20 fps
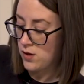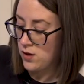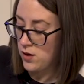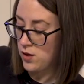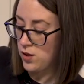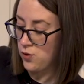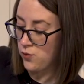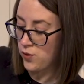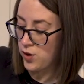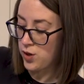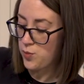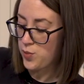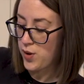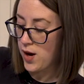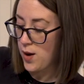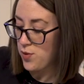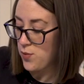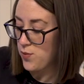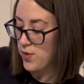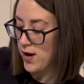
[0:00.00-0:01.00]
and then we're gonna
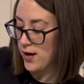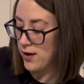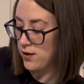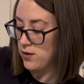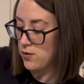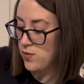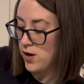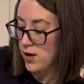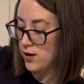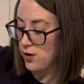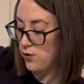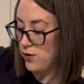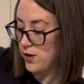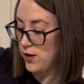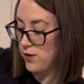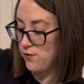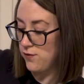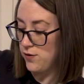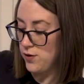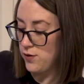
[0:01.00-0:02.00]
pop it back in the
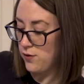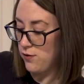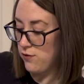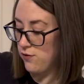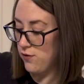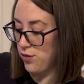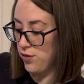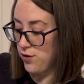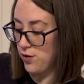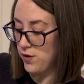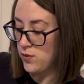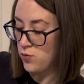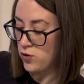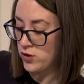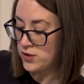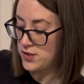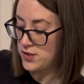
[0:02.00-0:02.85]
microwave for 30 more